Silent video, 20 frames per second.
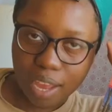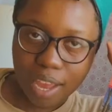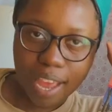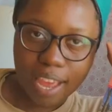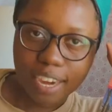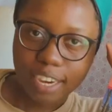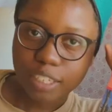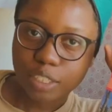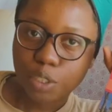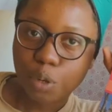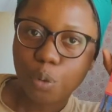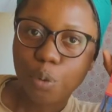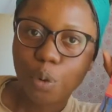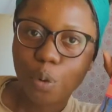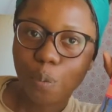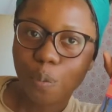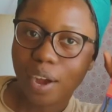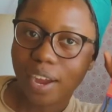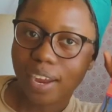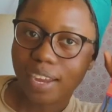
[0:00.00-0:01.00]
and I don't know
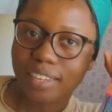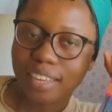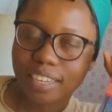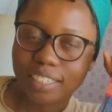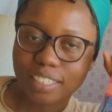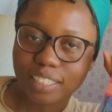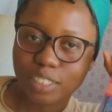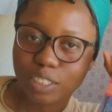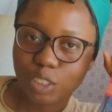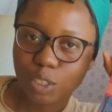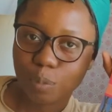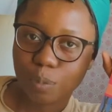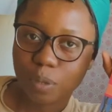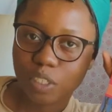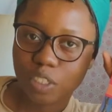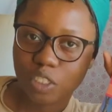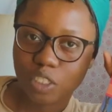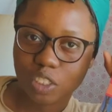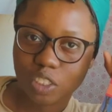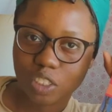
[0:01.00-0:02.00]
why I liked it so much
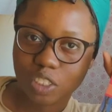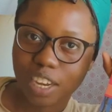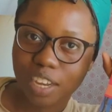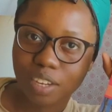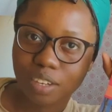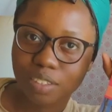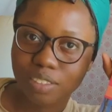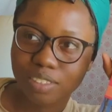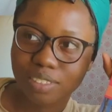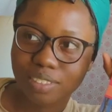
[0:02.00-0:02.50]
as a child.